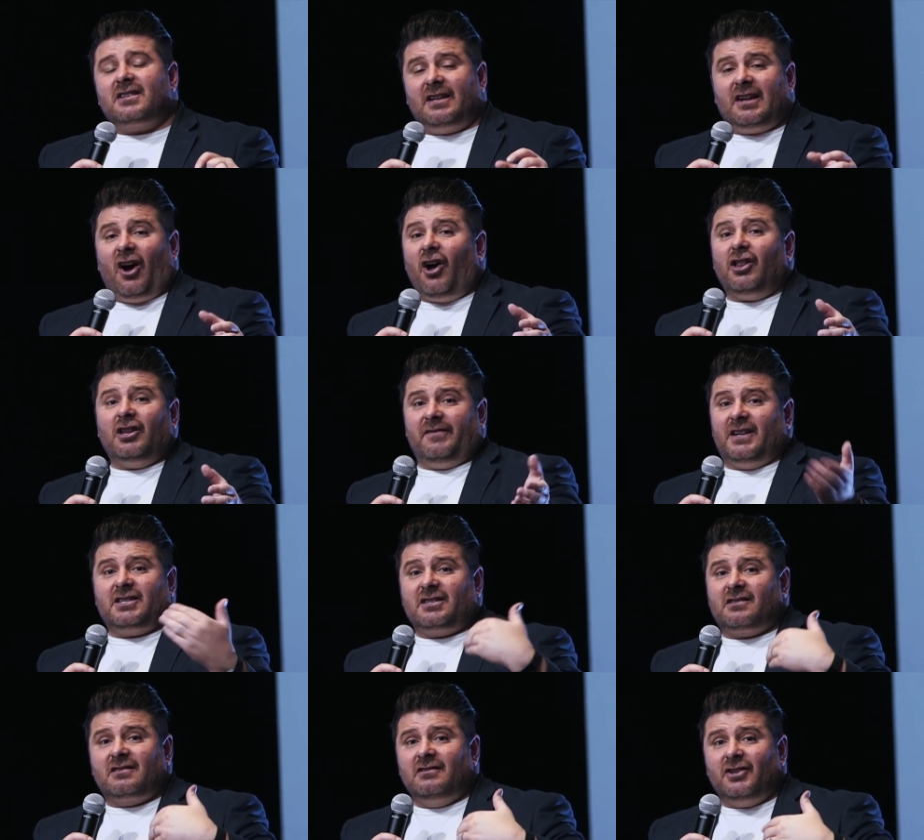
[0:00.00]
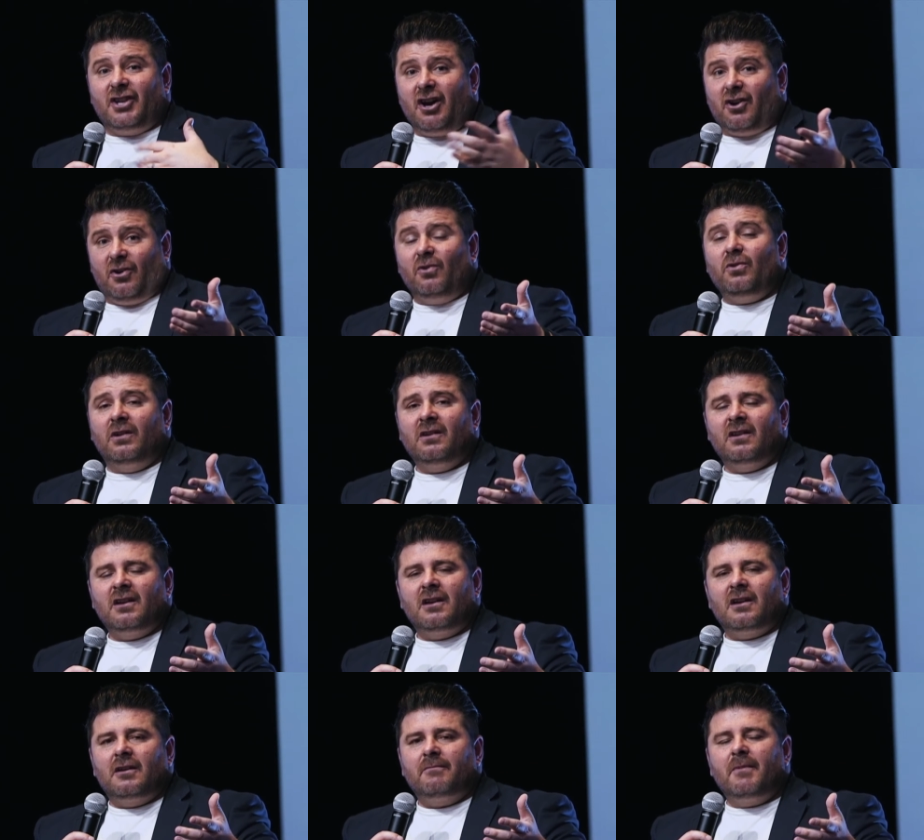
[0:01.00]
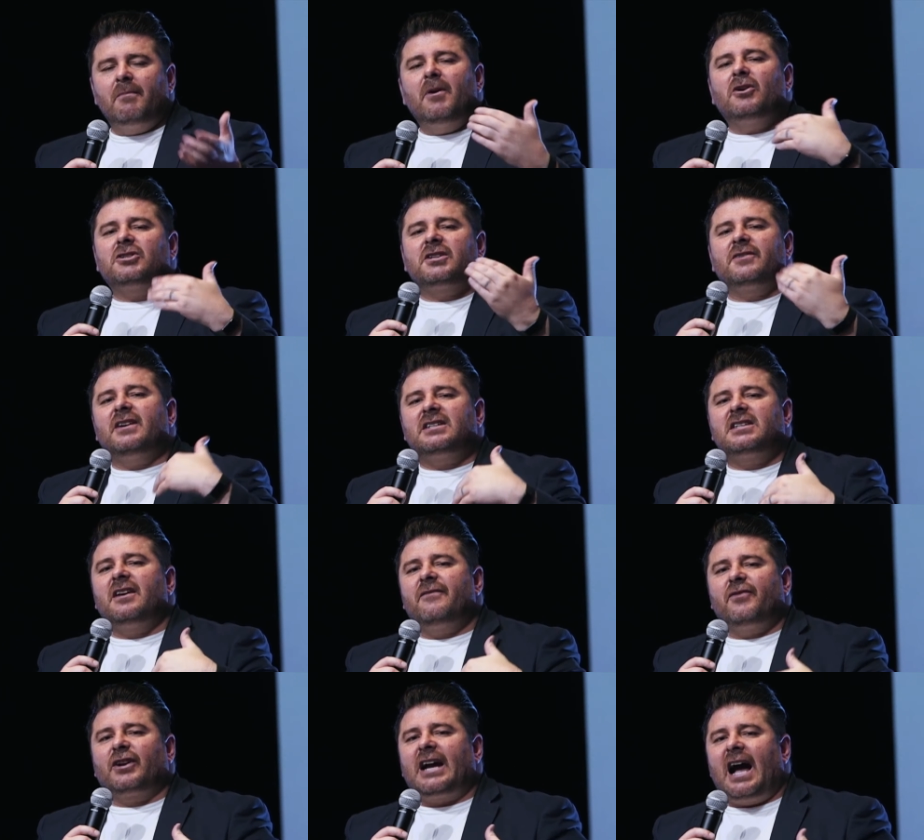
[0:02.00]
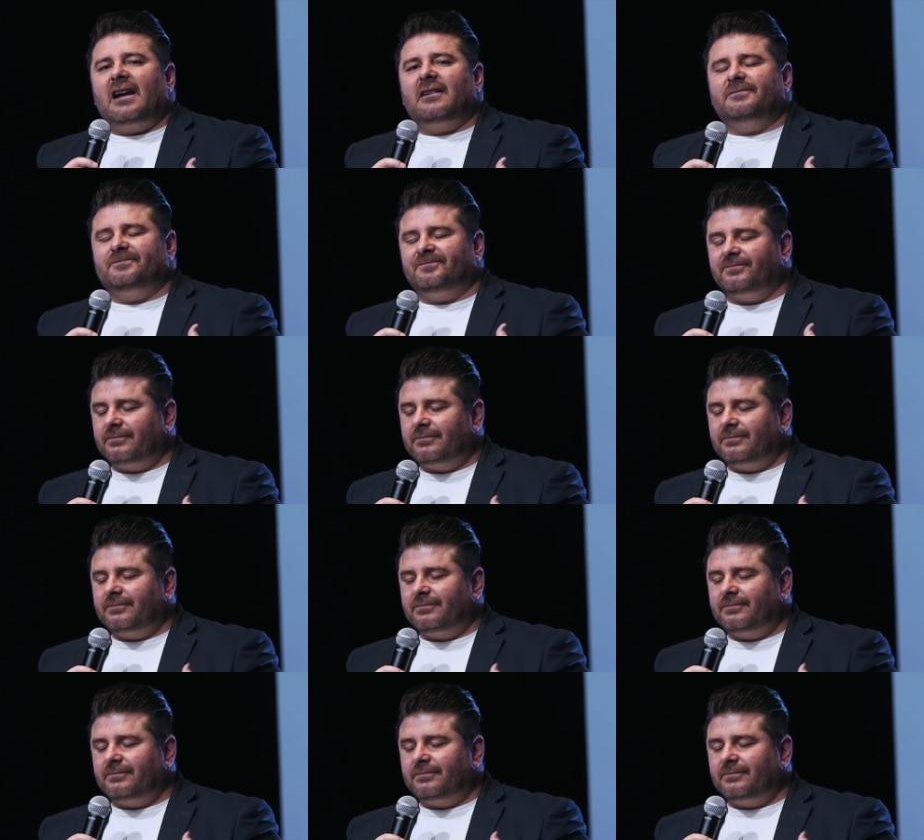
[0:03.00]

and all of us know, but most of us have forgotten.